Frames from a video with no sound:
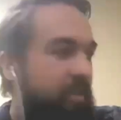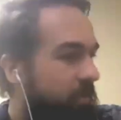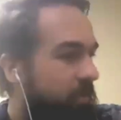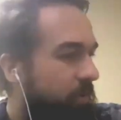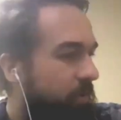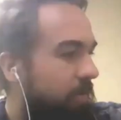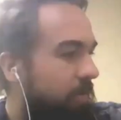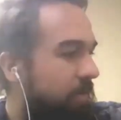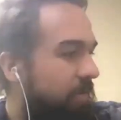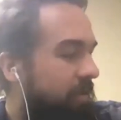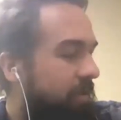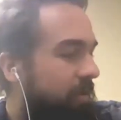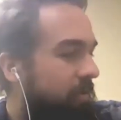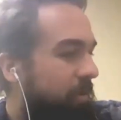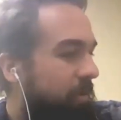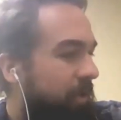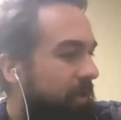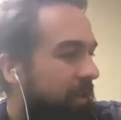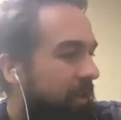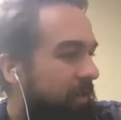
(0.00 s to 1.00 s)
door to us, the
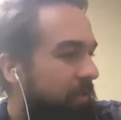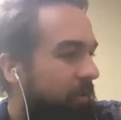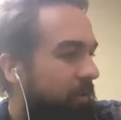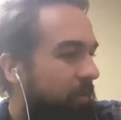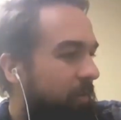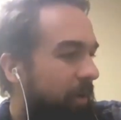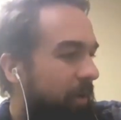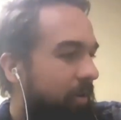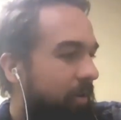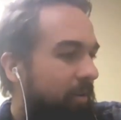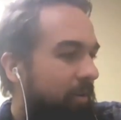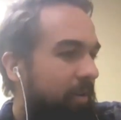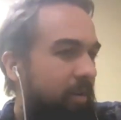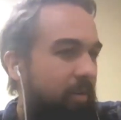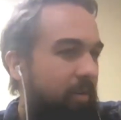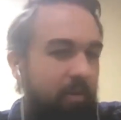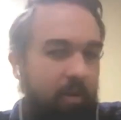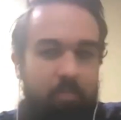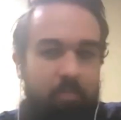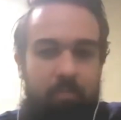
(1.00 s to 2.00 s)
building next door to me here at,
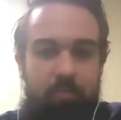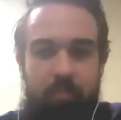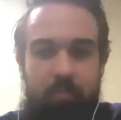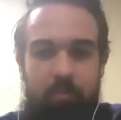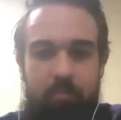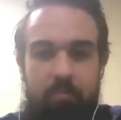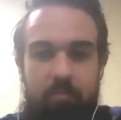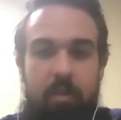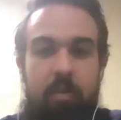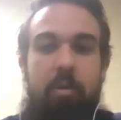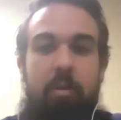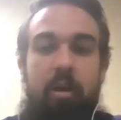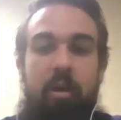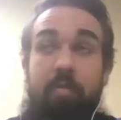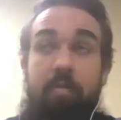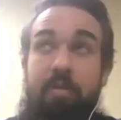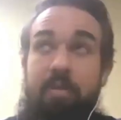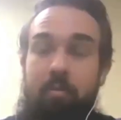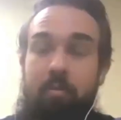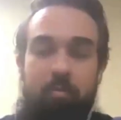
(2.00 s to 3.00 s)
at I'm in my
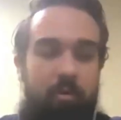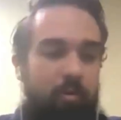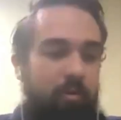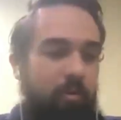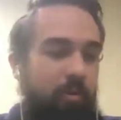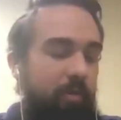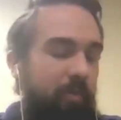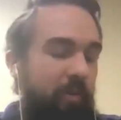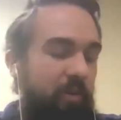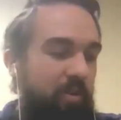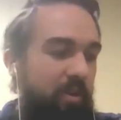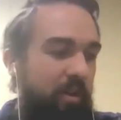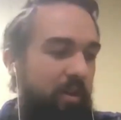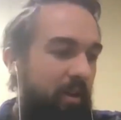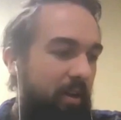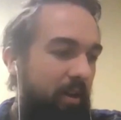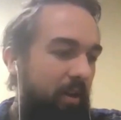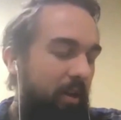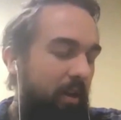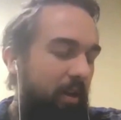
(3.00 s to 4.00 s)
office at Purdue University.
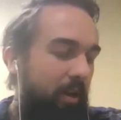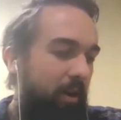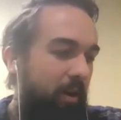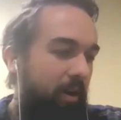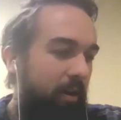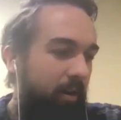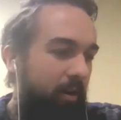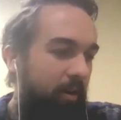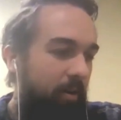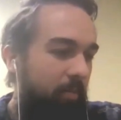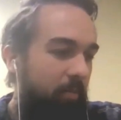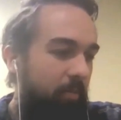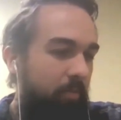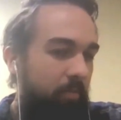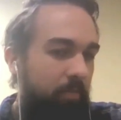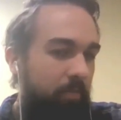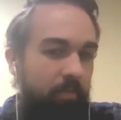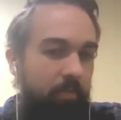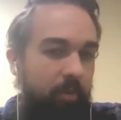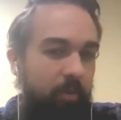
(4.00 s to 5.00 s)
Um,
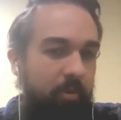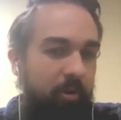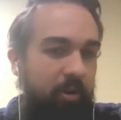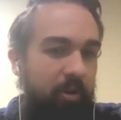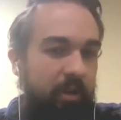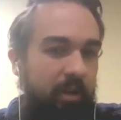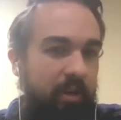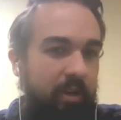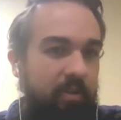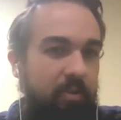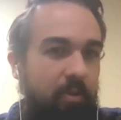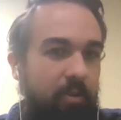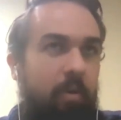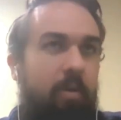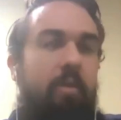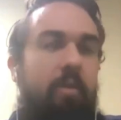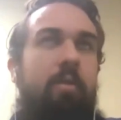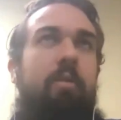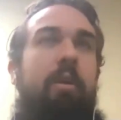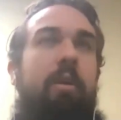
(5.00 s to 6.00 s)
the building next
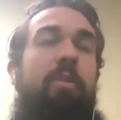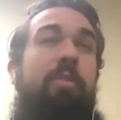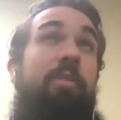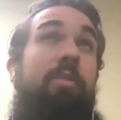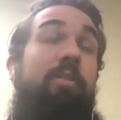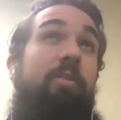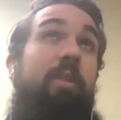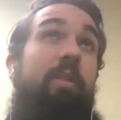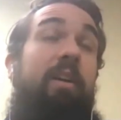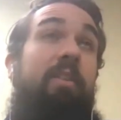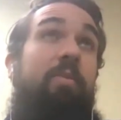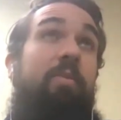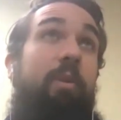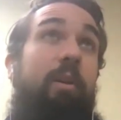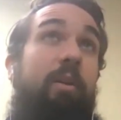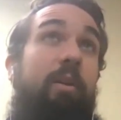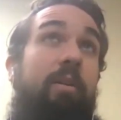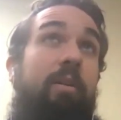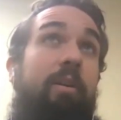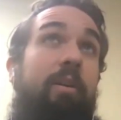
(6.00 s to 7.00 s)
door, actually until last
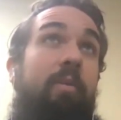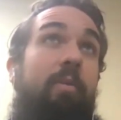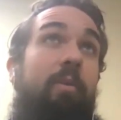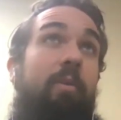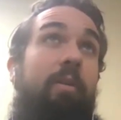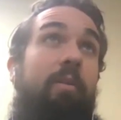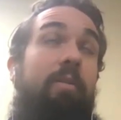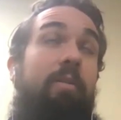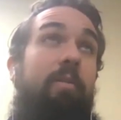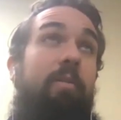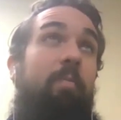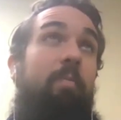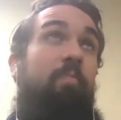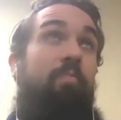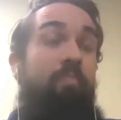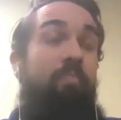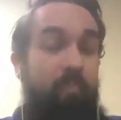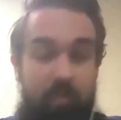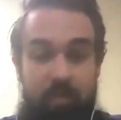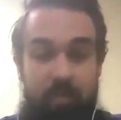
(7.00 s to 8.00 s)
week, anyway.
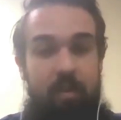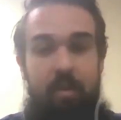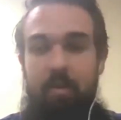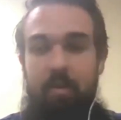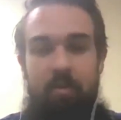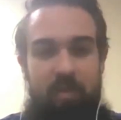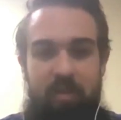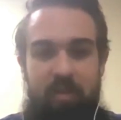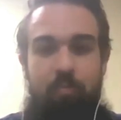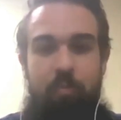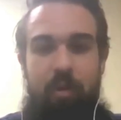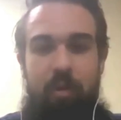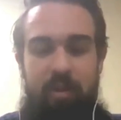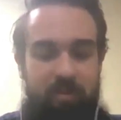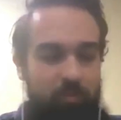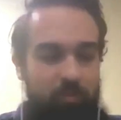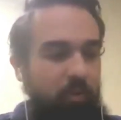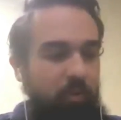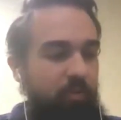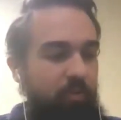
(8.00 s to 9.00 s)
This
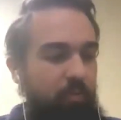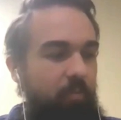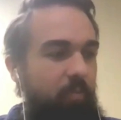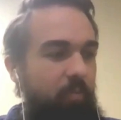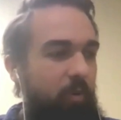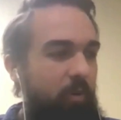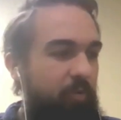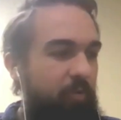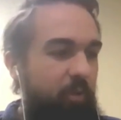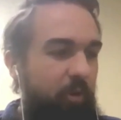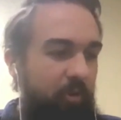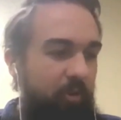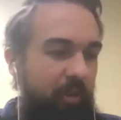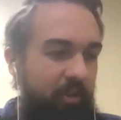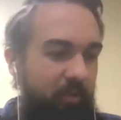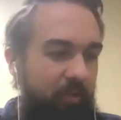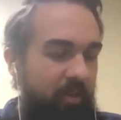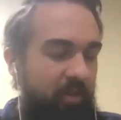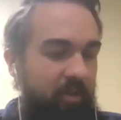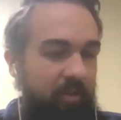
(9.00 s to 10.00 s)
place moved moved
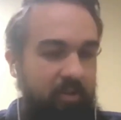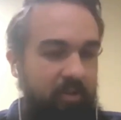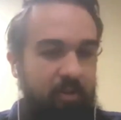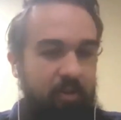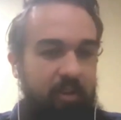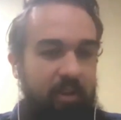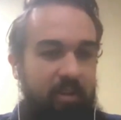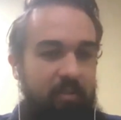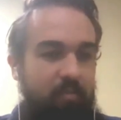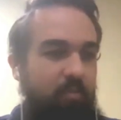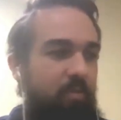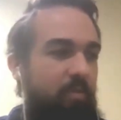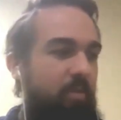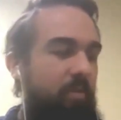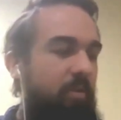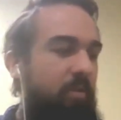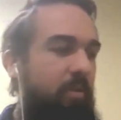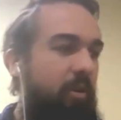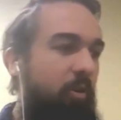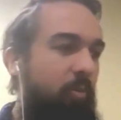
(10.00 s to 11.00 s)
buildings, but they're still next
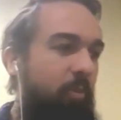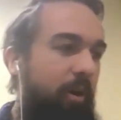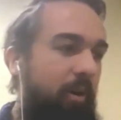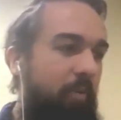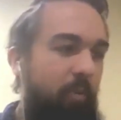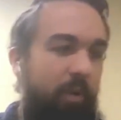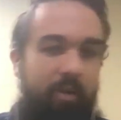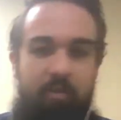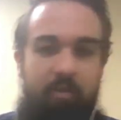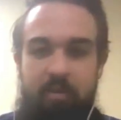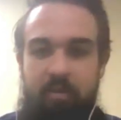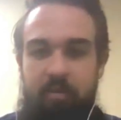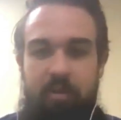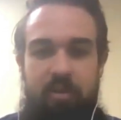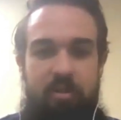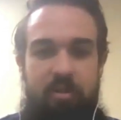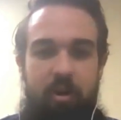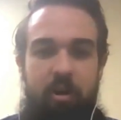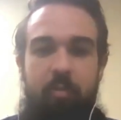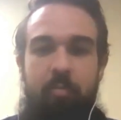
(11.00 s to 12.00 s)
nearby. We have a, a
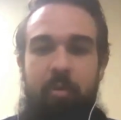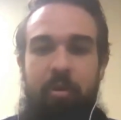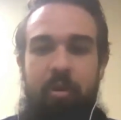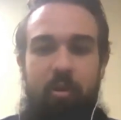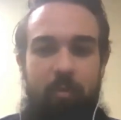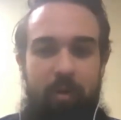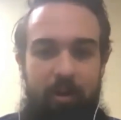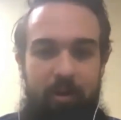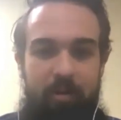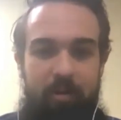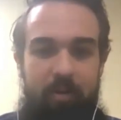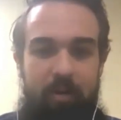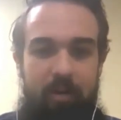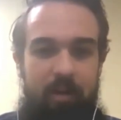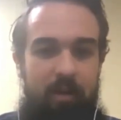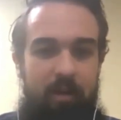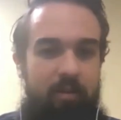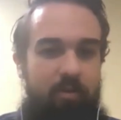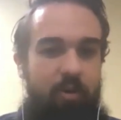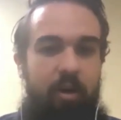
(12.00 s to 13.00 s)
startup incubator
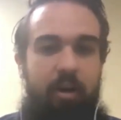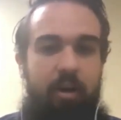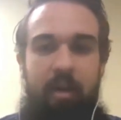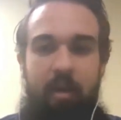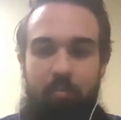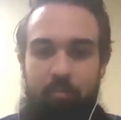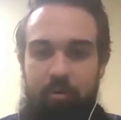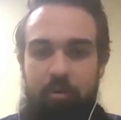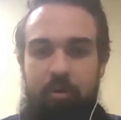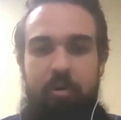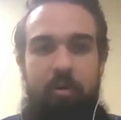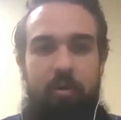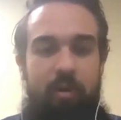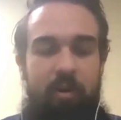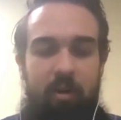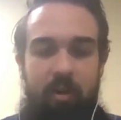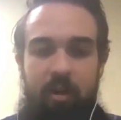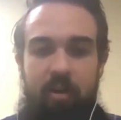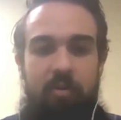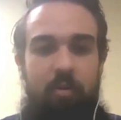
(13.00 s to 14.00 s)
trying to get Purdue
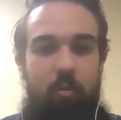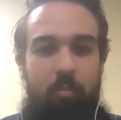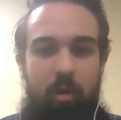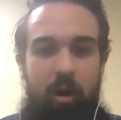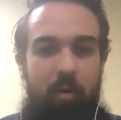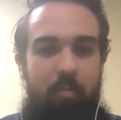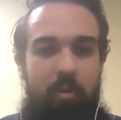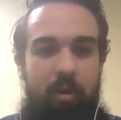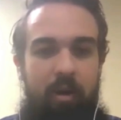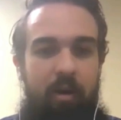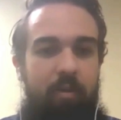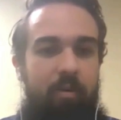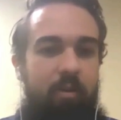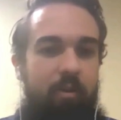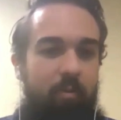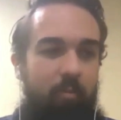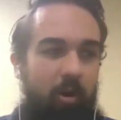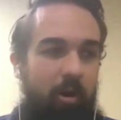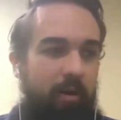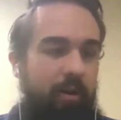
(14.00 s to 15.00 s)
intellectual property out into
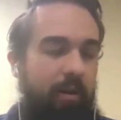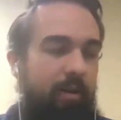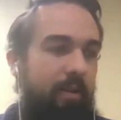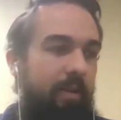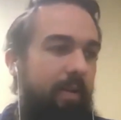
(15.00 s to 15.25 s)
the market,